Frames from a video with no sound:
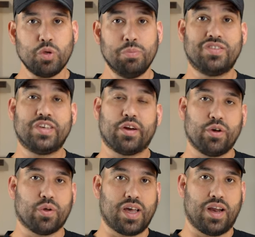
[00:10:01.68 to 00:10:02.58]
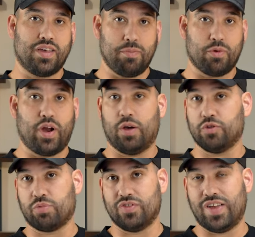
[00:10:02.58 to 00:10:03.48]
material to kind of keep your
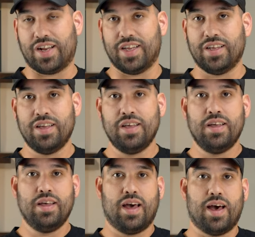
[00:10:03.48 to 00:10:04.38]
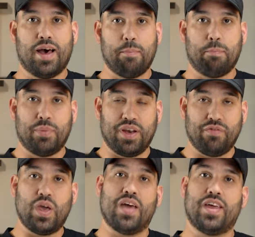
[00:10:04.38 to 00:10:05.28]
ankles protected. Um, but if
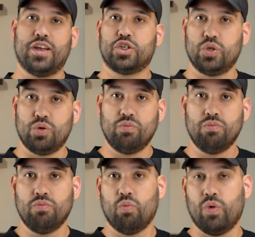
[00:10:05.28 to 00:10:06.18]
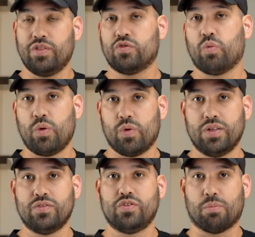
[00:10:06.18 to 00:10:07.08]
you had that issue with the
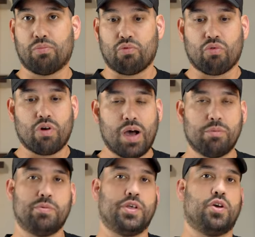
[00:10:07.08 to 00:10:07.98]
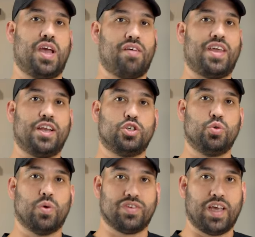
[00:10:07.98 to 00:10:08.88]
21s, you're probably gonna have that issue
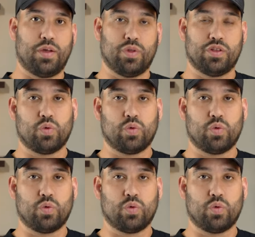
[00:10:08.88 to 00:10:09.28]
once again with the